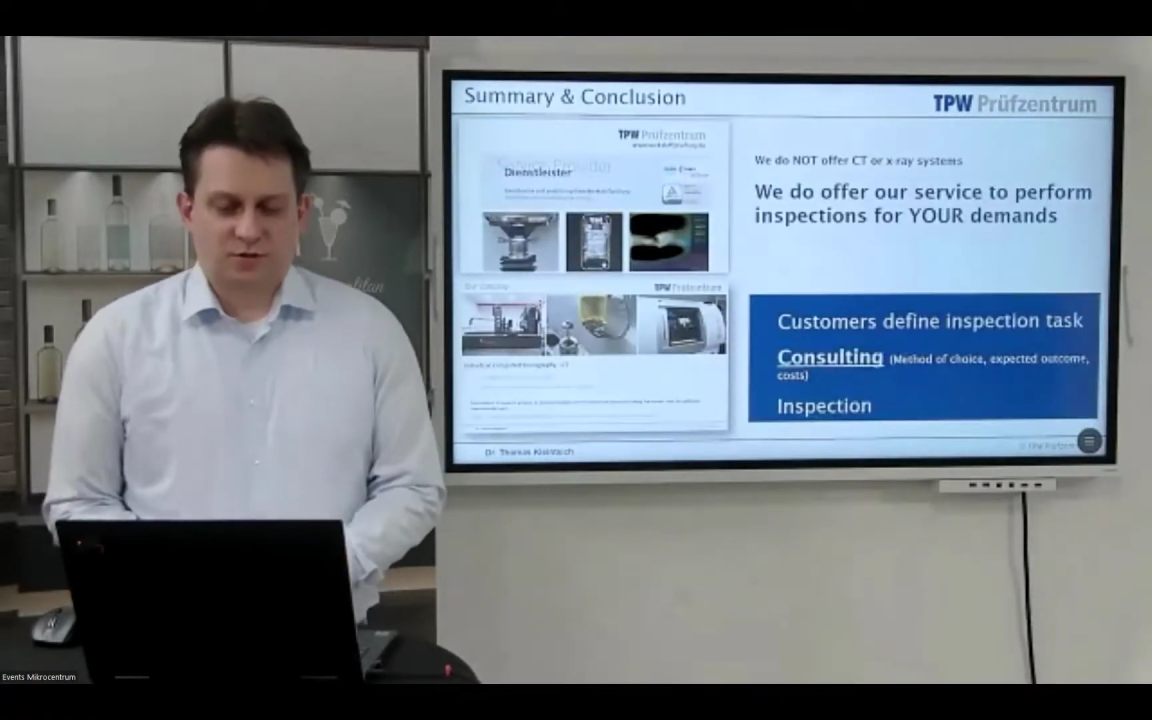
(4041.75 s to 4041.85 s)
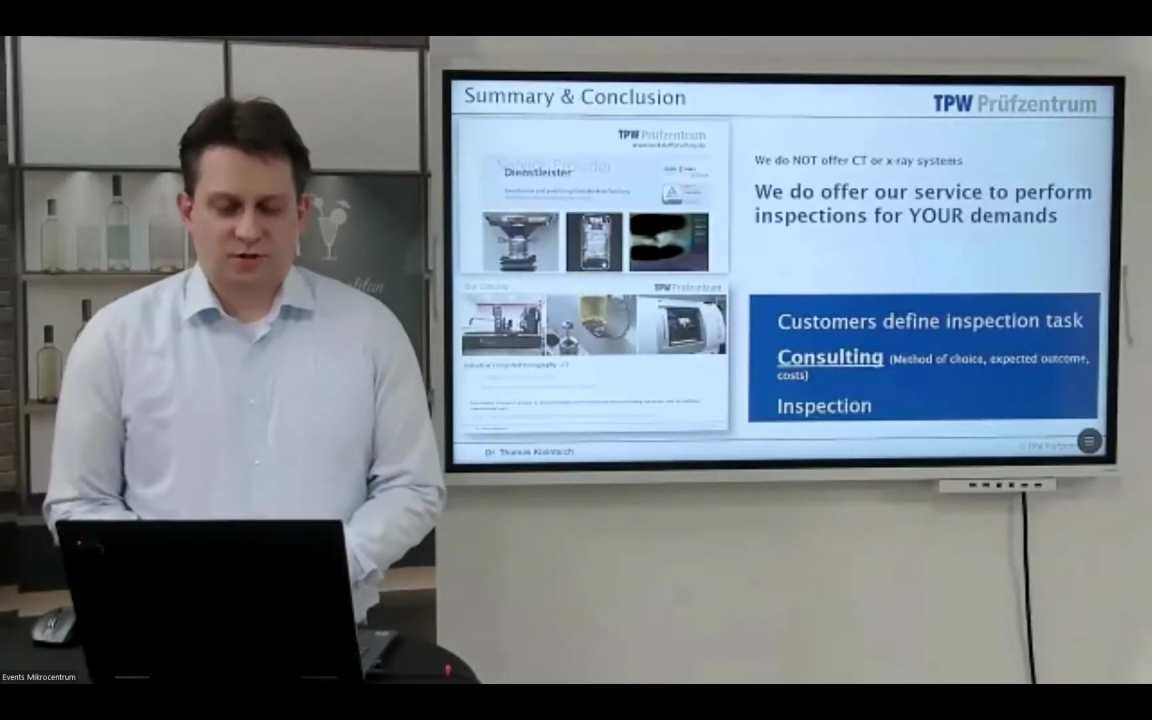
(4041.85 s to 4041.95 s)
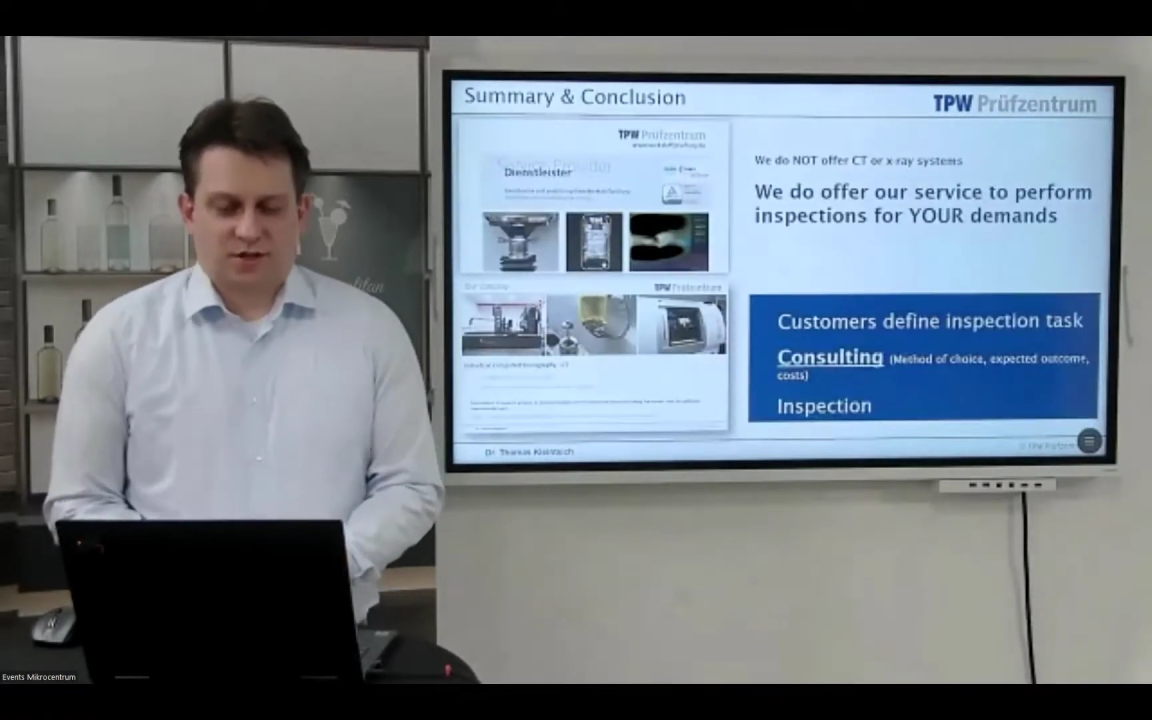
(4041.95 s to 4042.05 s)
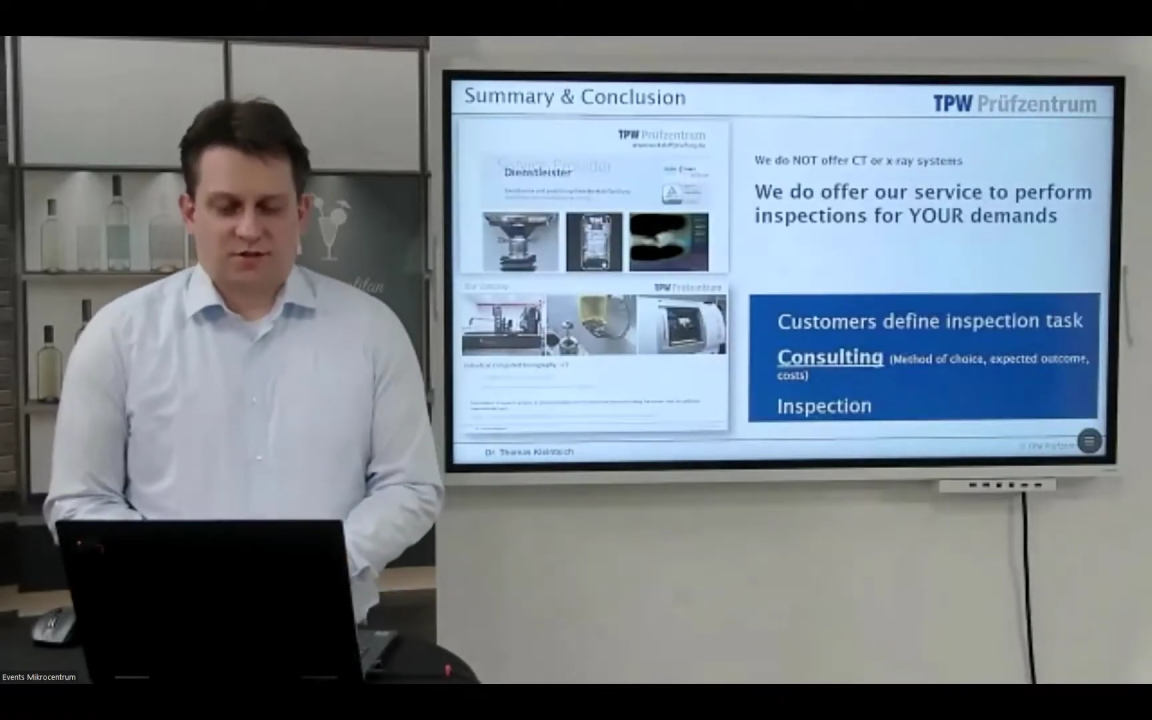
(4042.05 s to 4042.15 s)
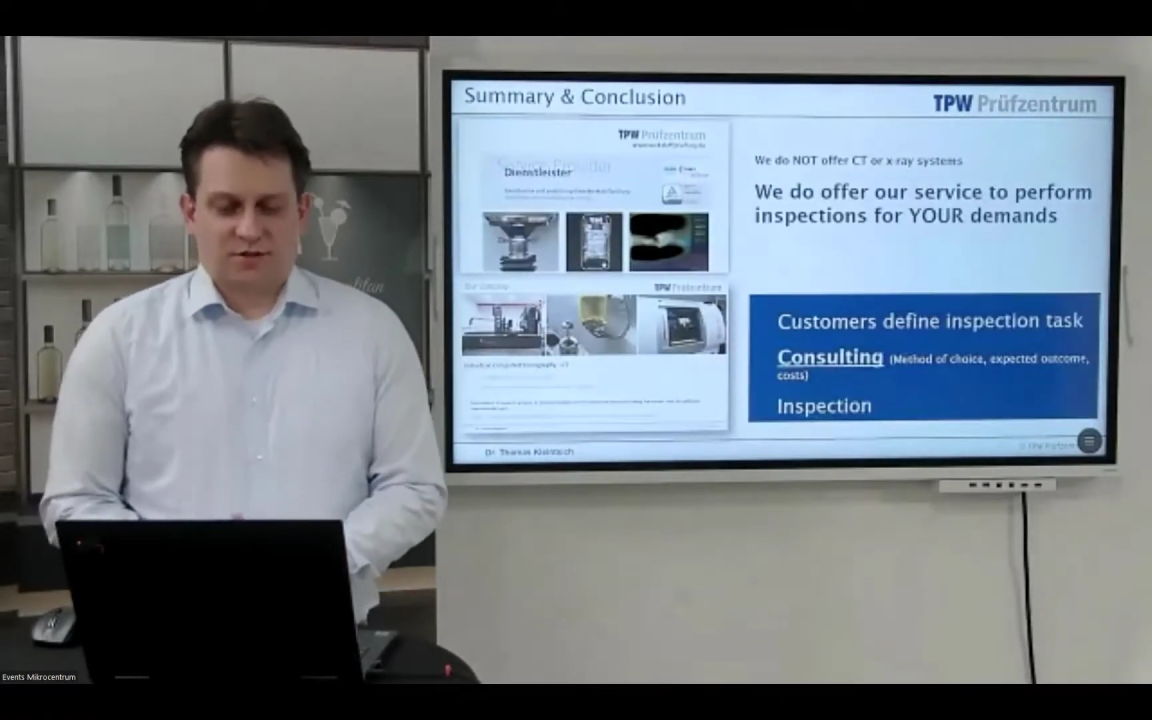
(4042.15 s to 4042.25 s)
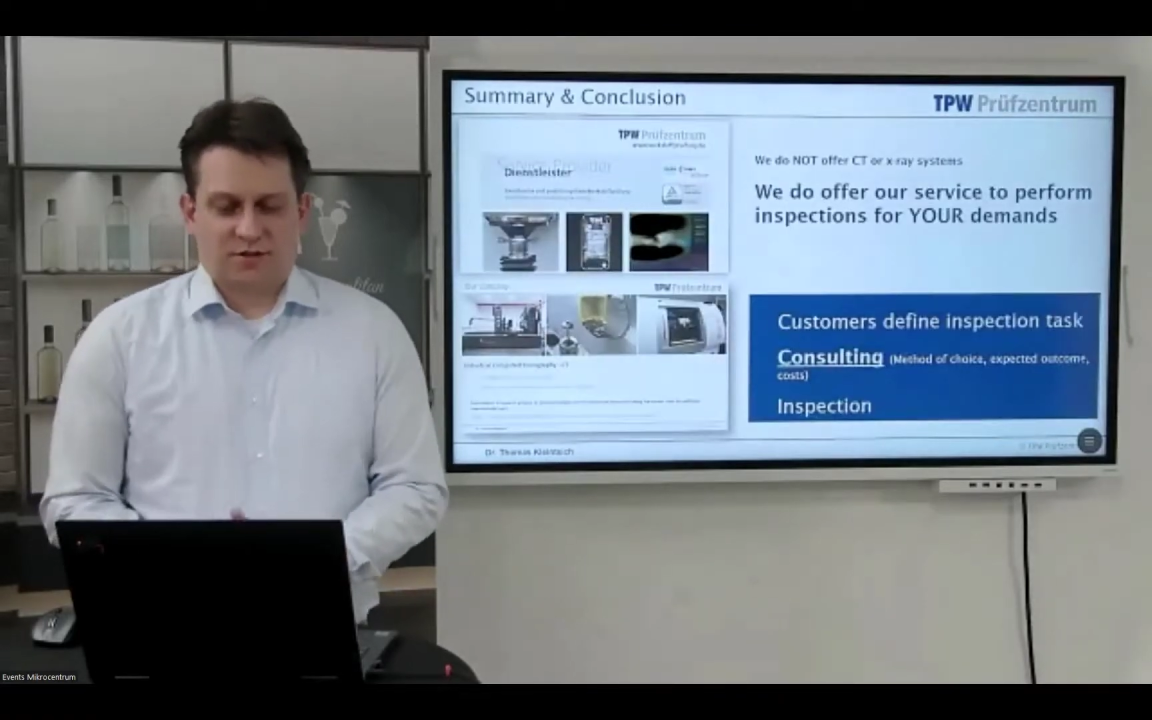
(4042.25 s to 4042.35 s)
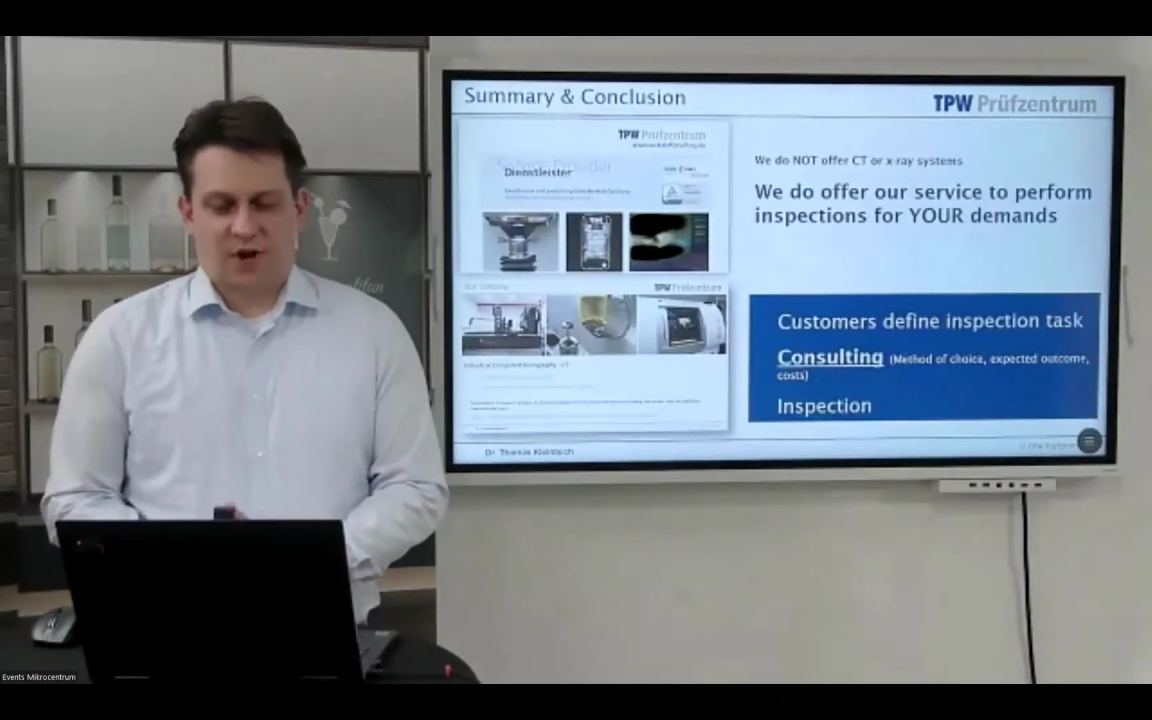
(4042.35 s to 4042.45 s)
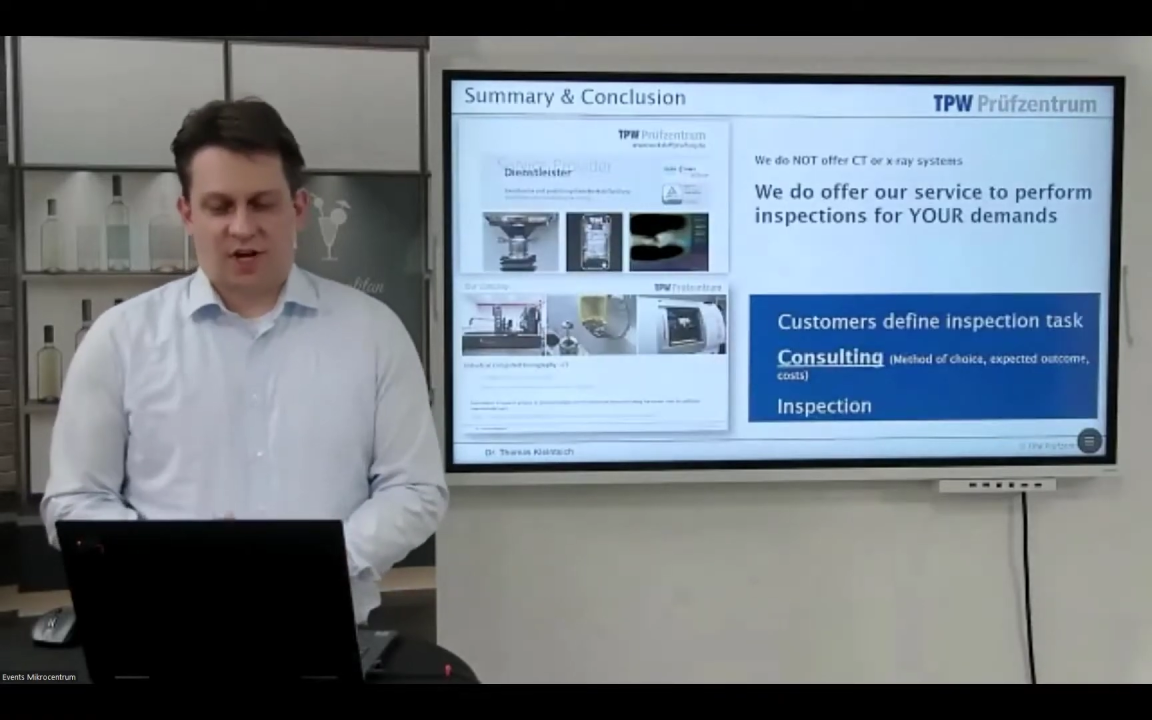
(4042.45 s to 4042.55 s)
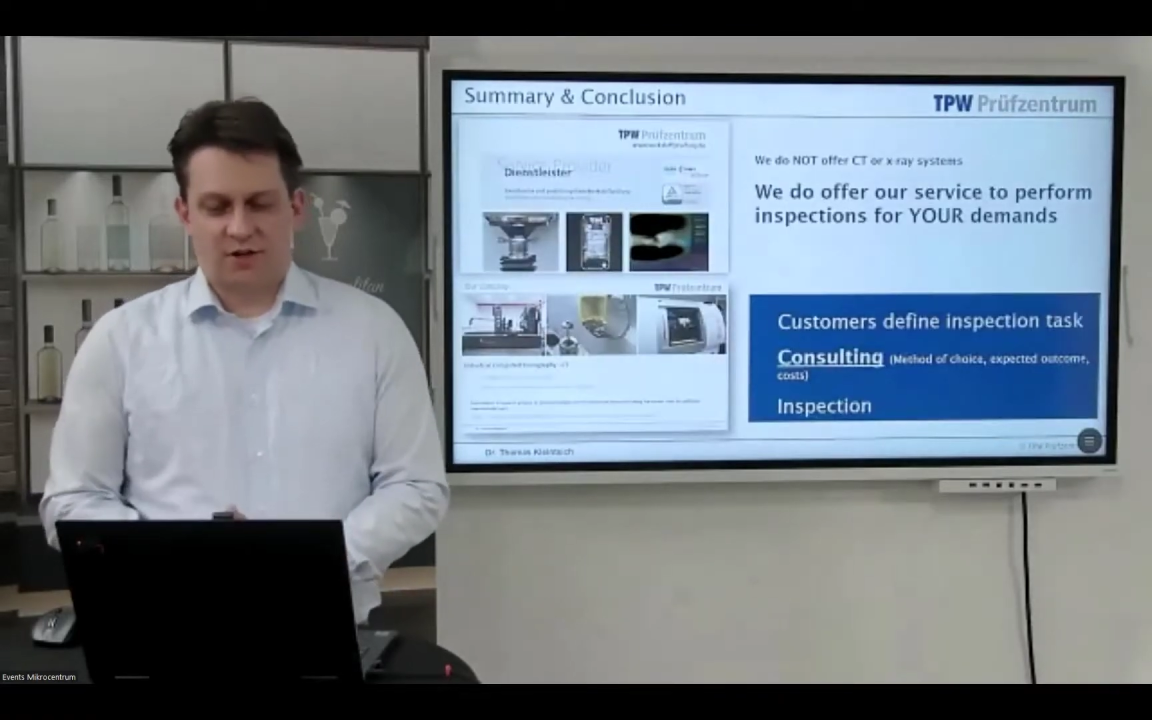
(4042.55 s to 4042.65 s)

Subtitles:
so back